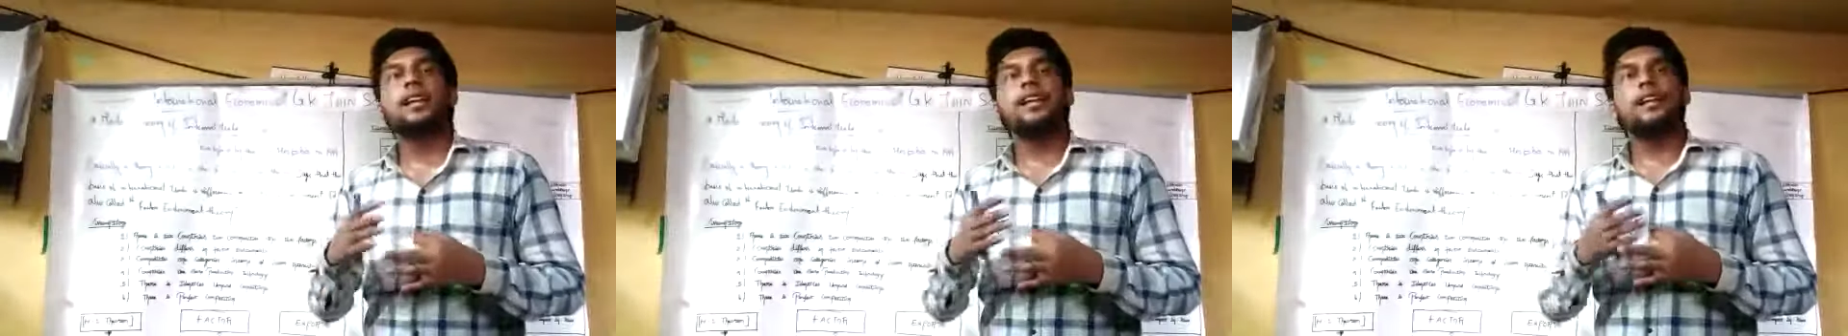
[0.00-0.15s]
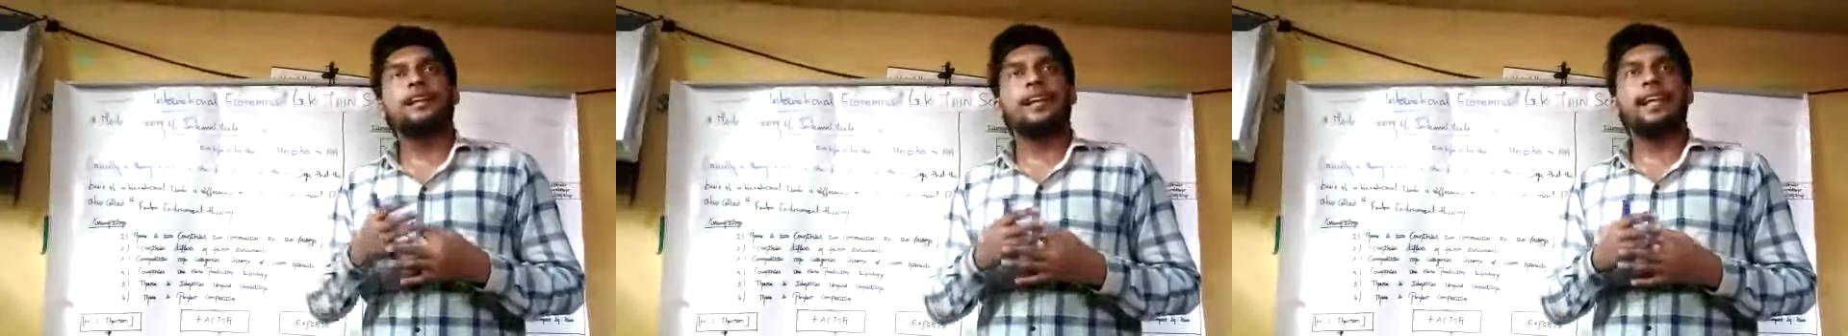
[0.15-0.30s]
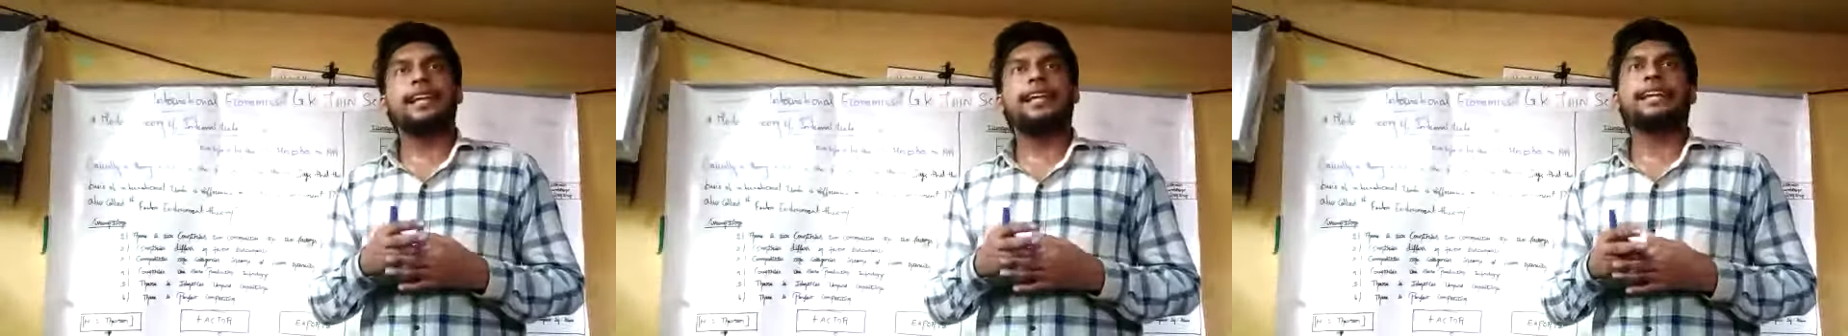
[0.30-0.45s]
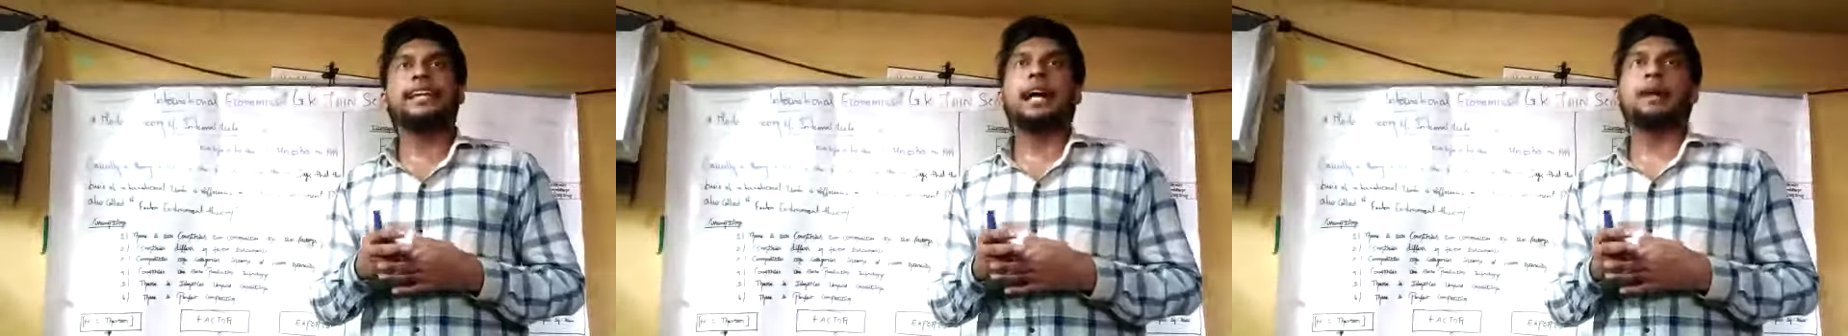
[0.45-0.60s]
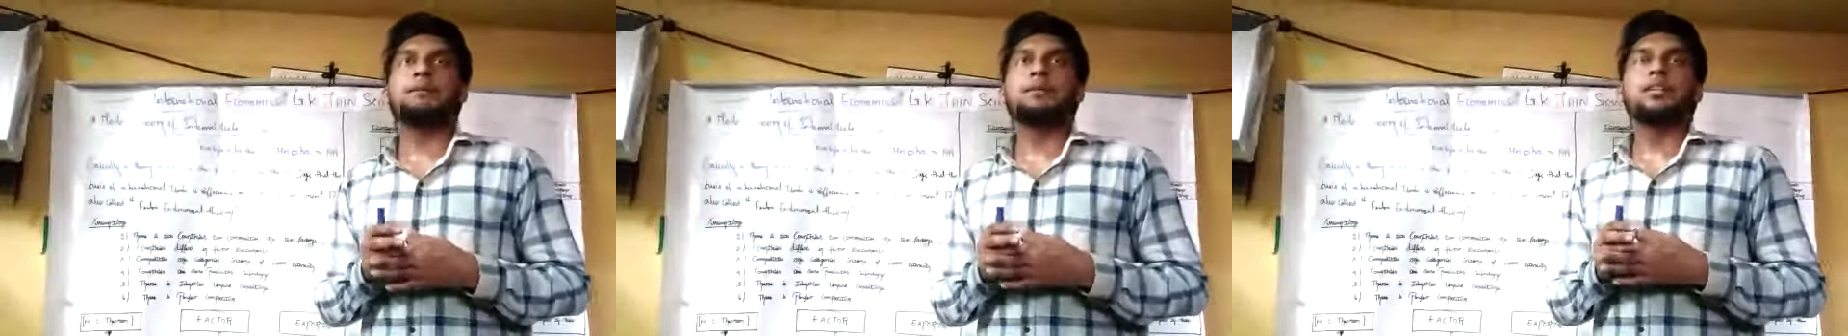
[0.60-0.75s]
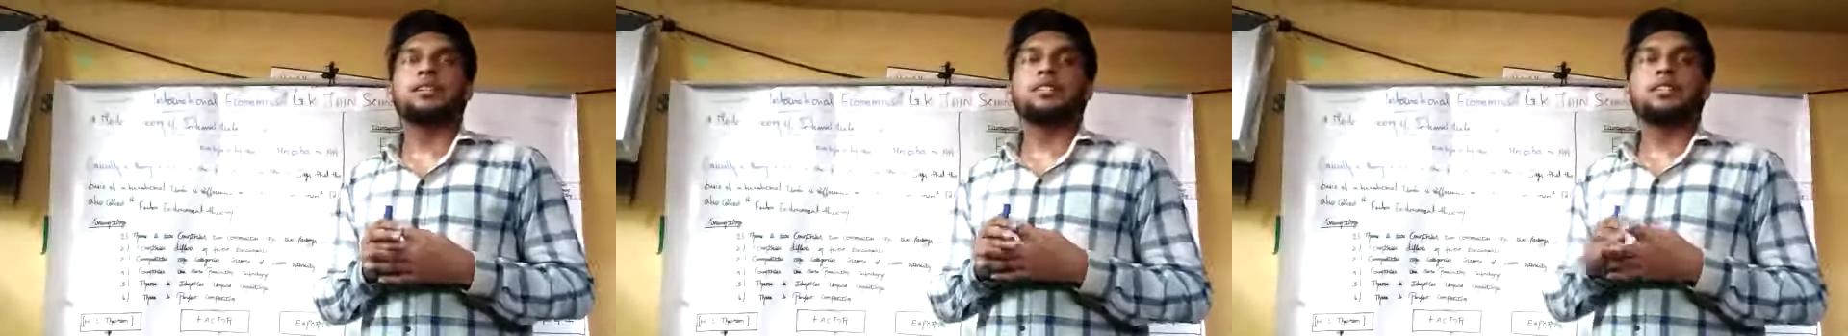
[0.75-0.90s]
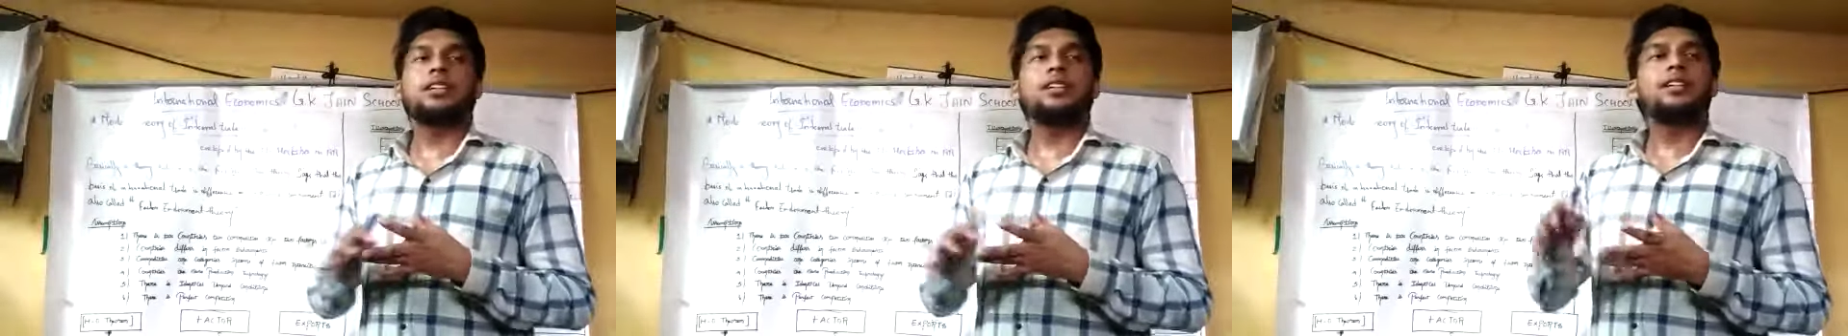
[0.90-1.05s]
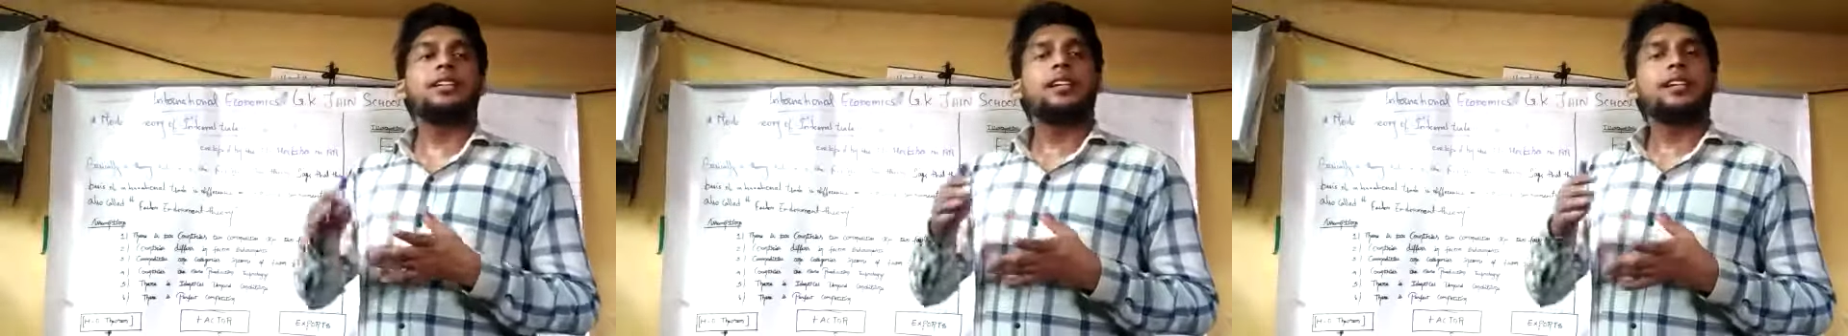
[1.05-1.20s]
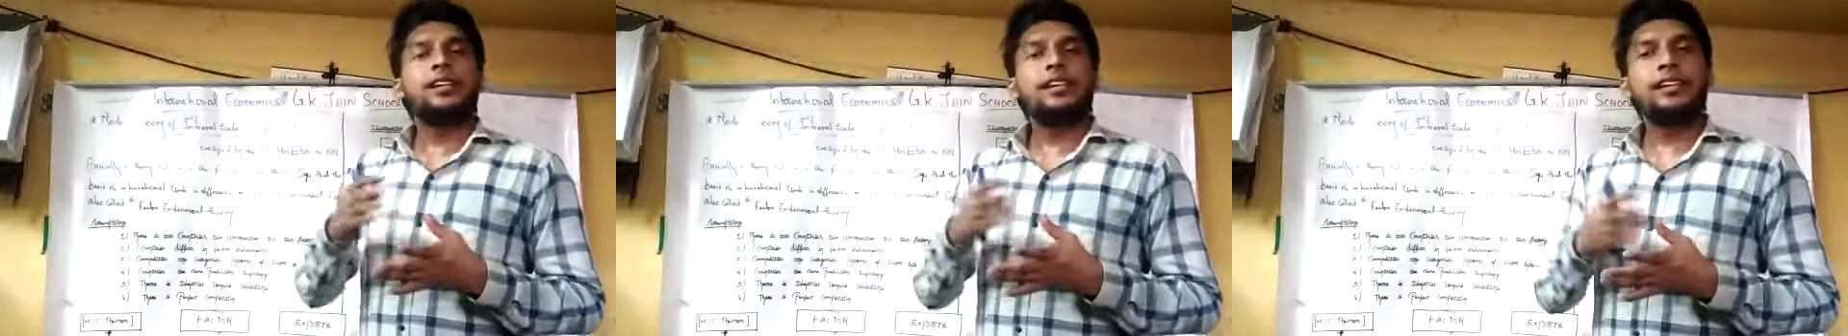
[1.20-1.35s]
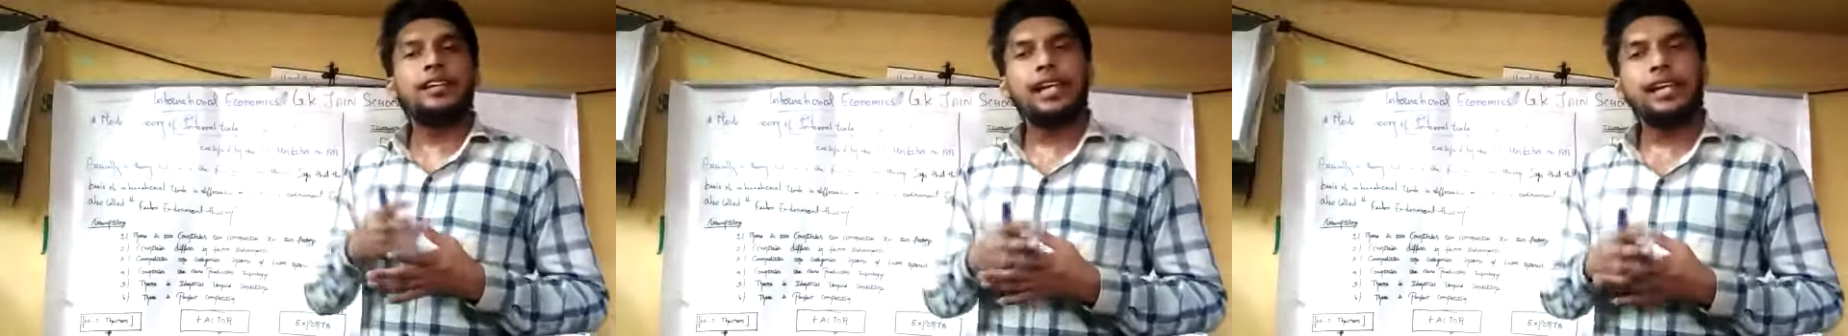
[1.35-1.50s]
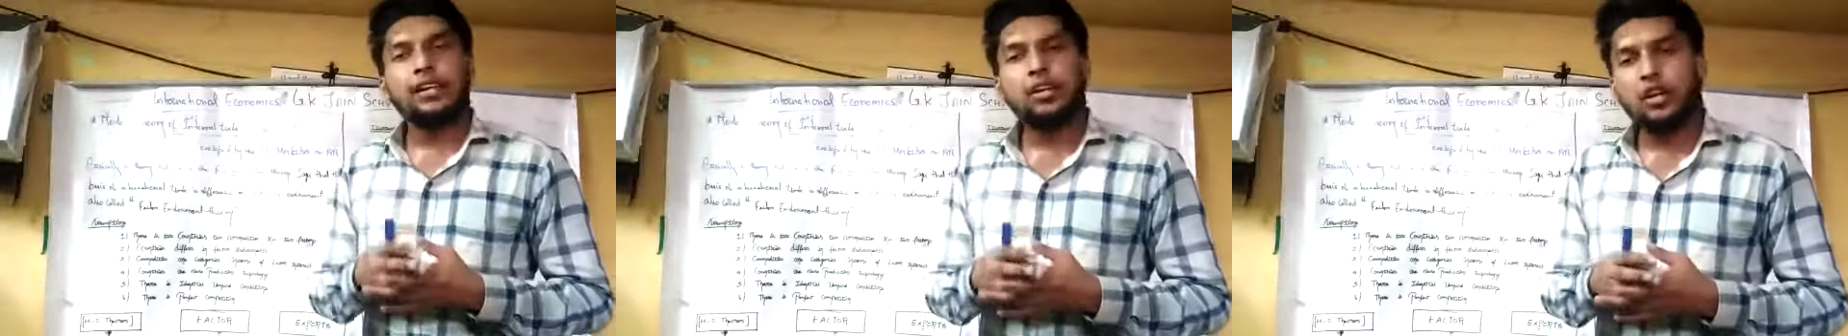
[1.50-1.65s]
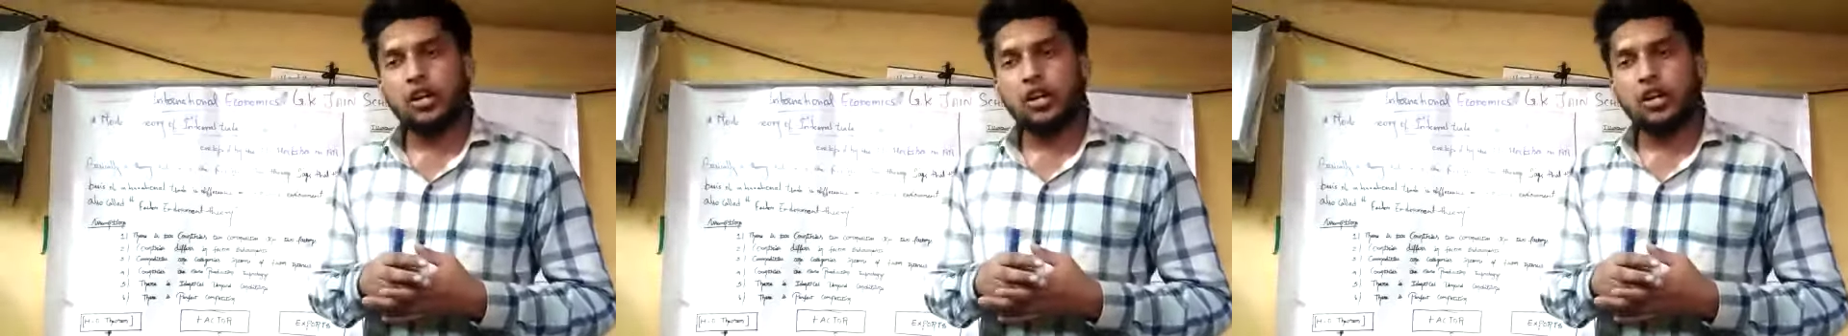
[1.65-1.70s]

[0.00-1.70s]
like capital, like